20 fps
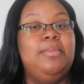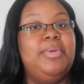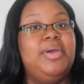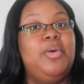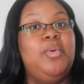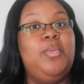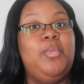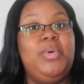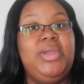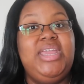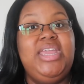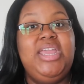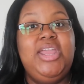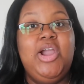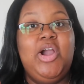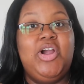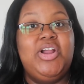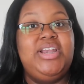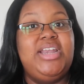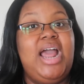But we
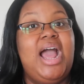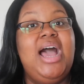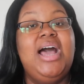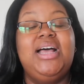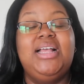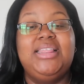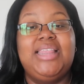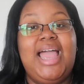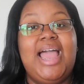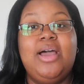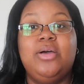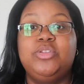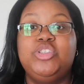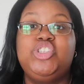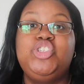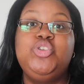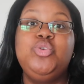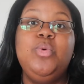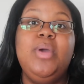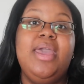are not allowed
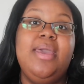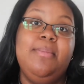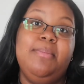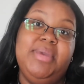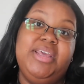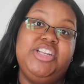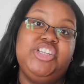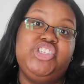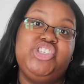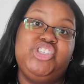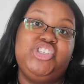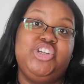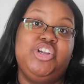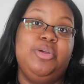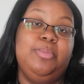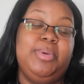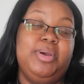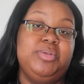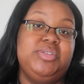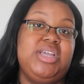to
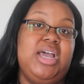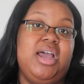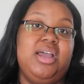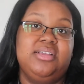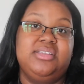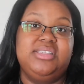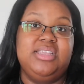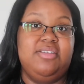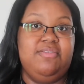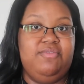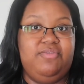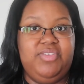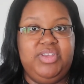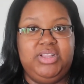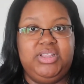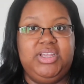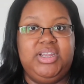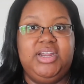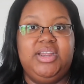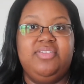administer Botox and
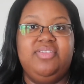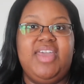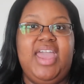filler.